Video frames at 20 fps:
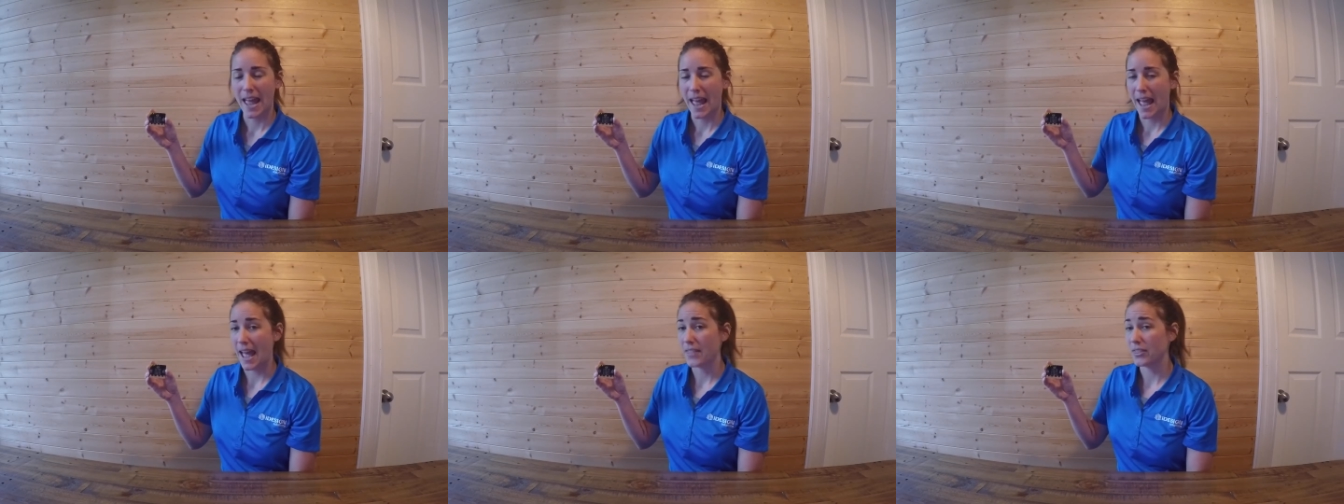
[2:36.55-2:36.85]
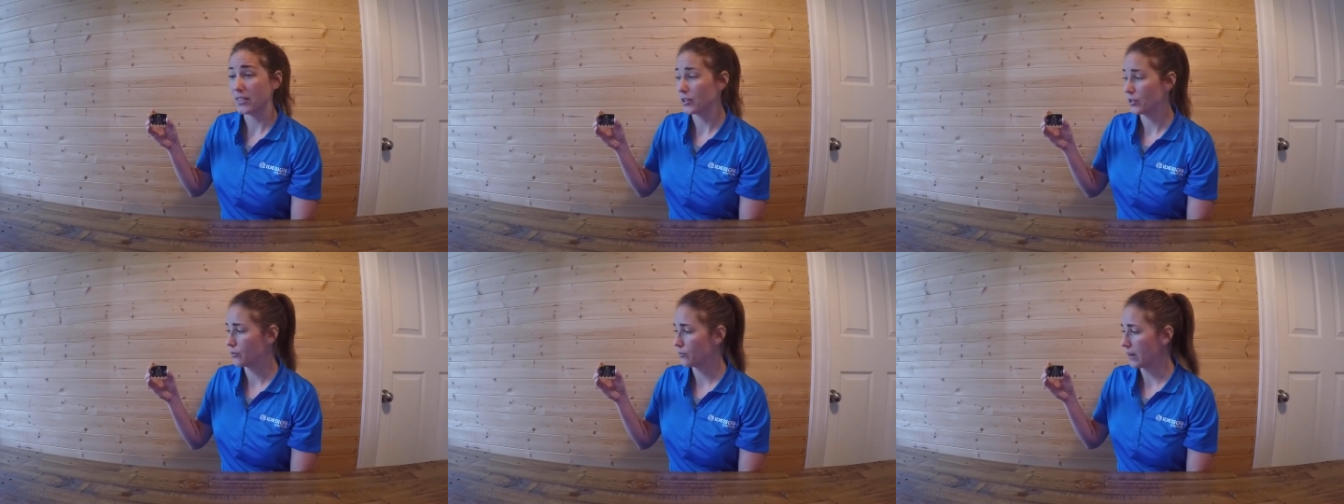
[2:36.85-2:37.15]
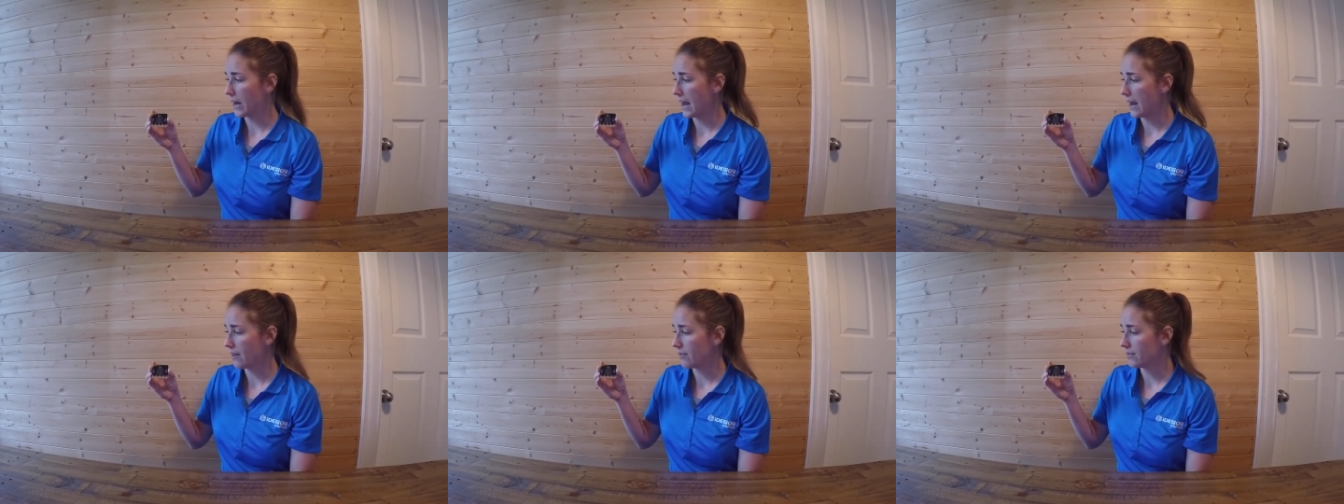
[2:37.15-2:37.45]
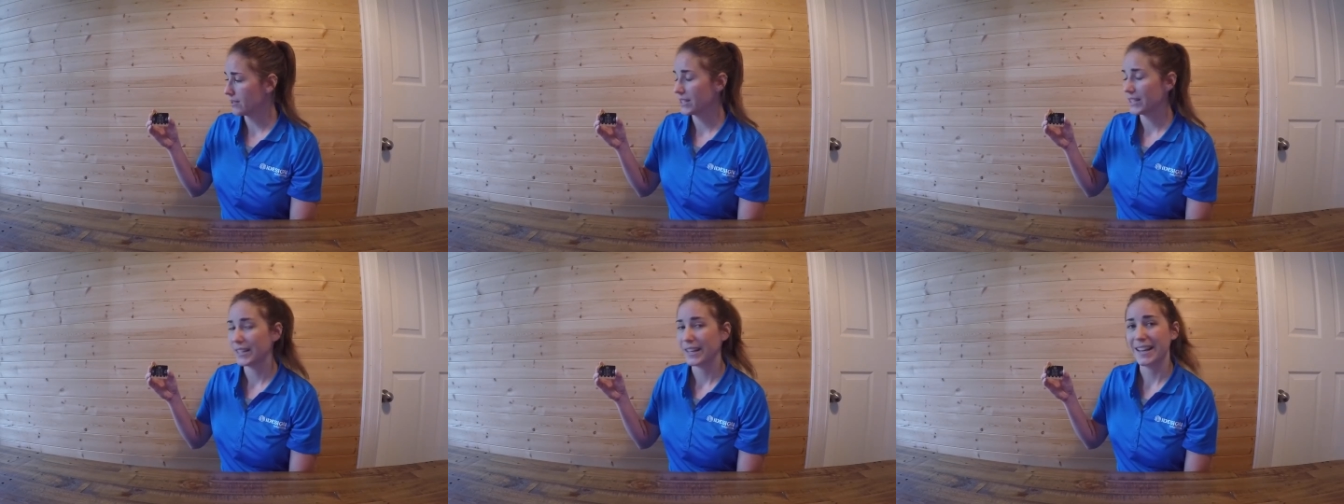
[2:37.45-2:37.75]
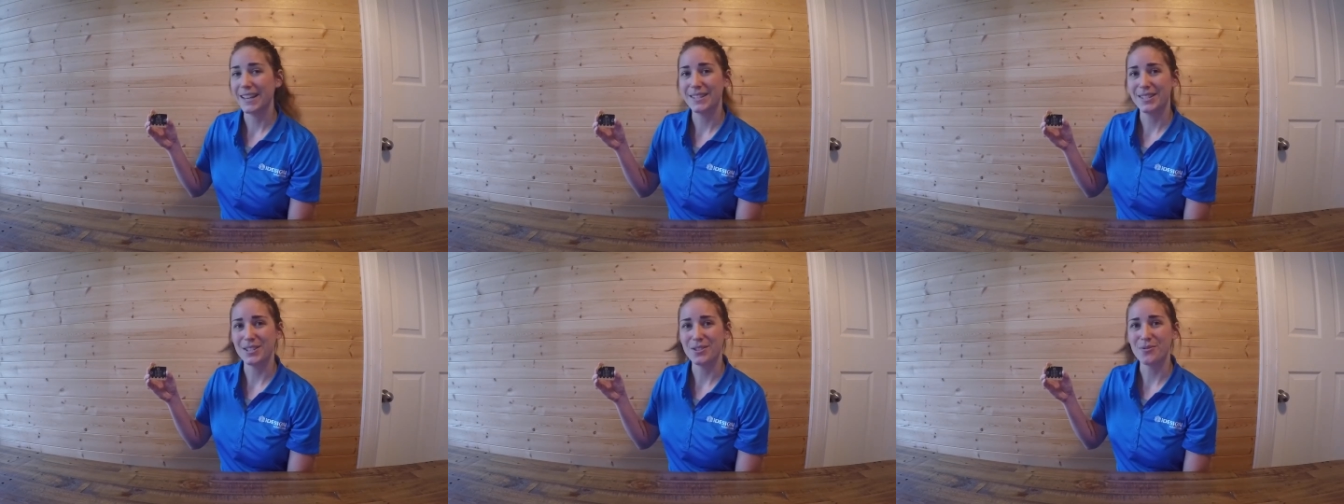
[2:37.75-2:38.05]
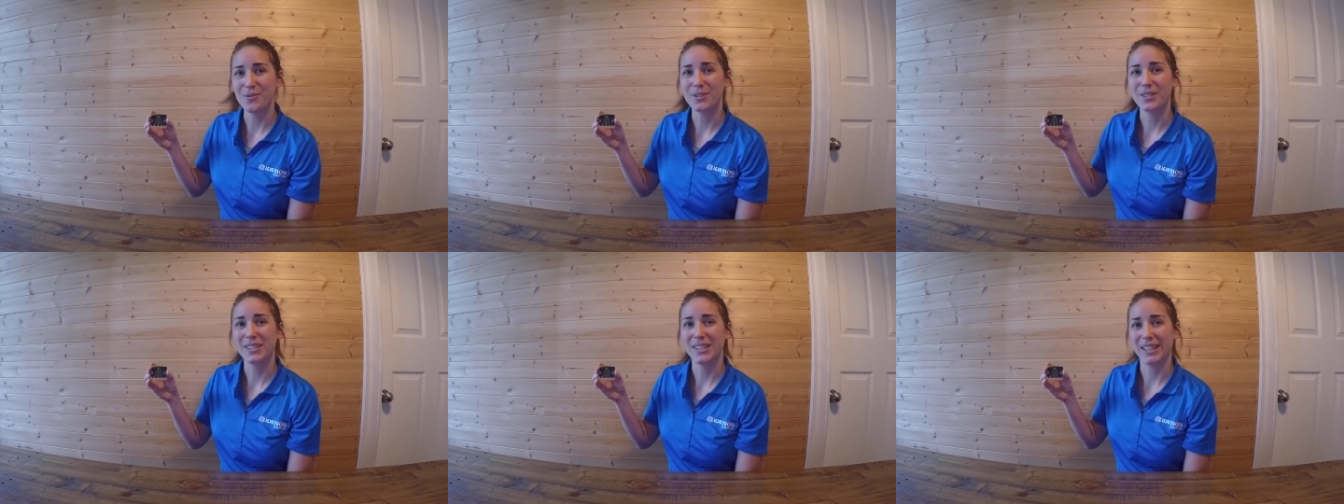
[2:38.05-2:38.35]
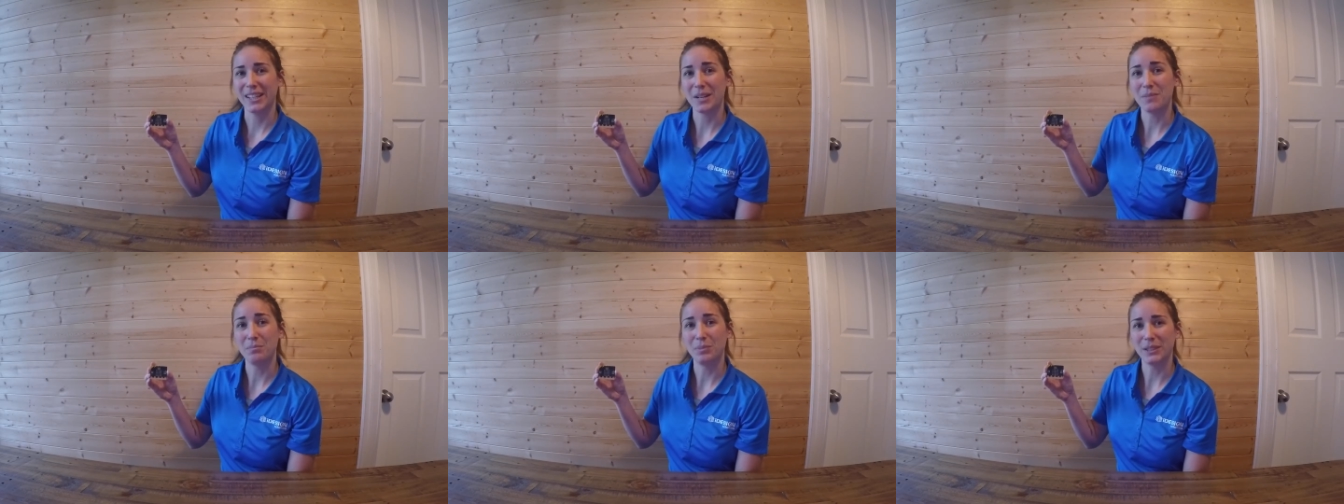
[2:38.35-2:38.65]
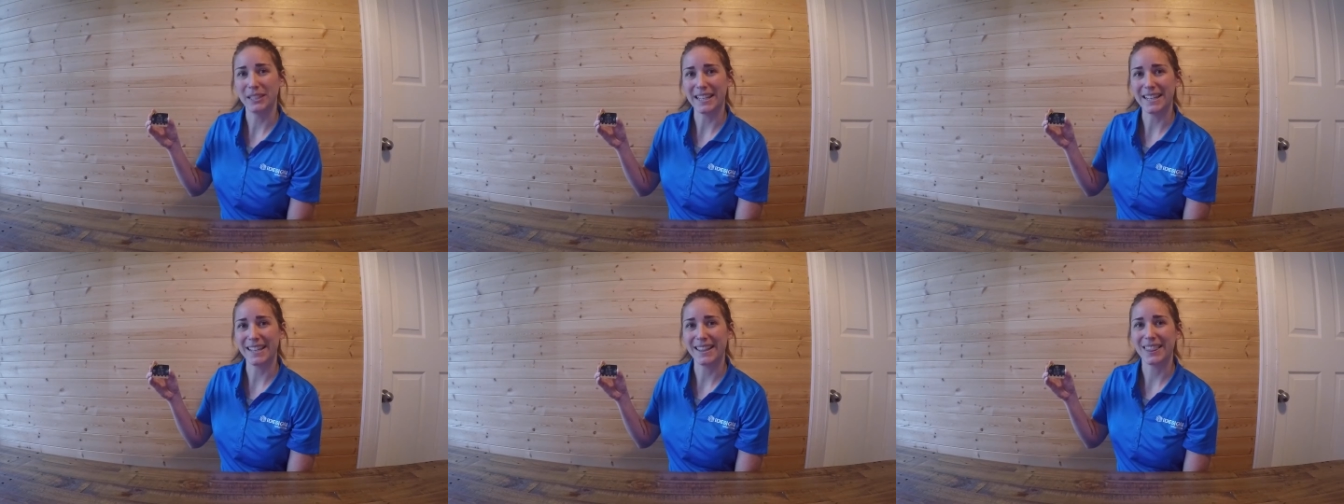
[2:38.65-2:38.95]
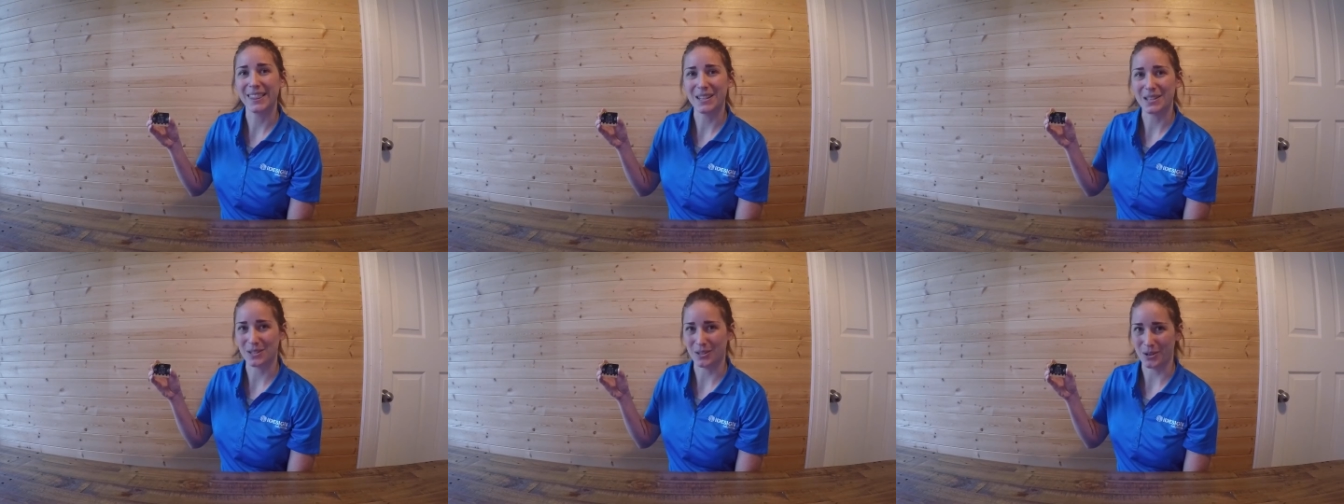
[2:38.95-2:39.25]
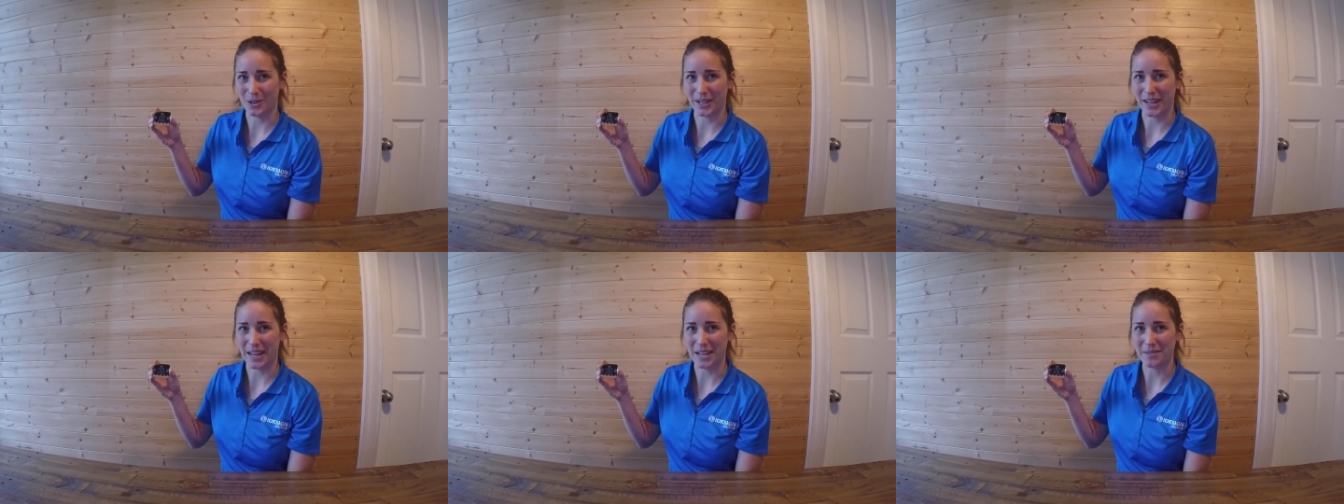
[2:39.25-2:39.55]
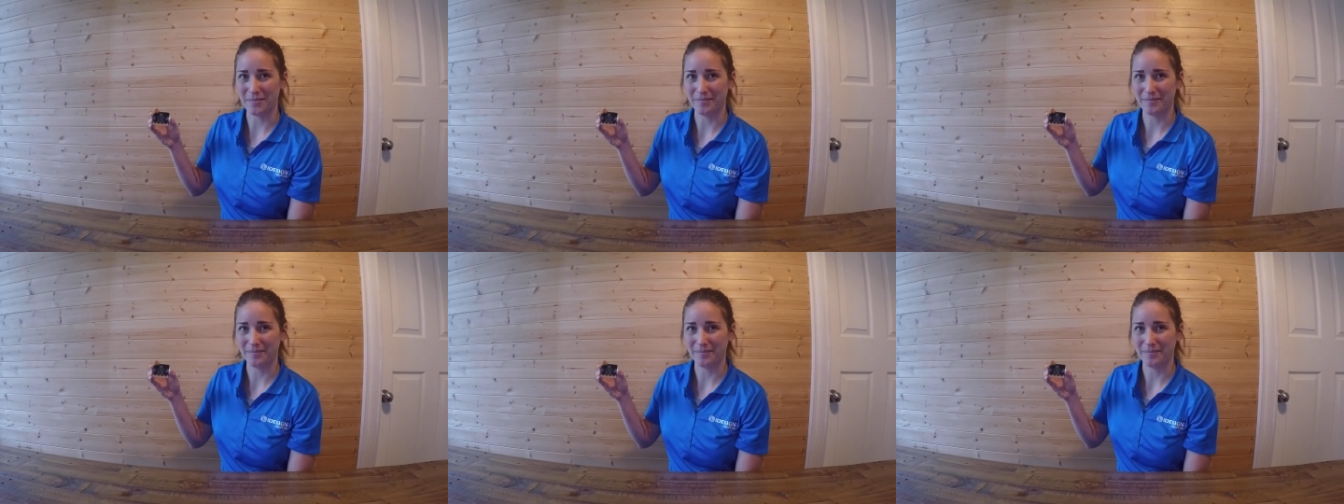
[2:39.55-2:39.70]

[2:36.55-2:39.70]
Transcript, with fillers: and the ground is used to complete the circuit.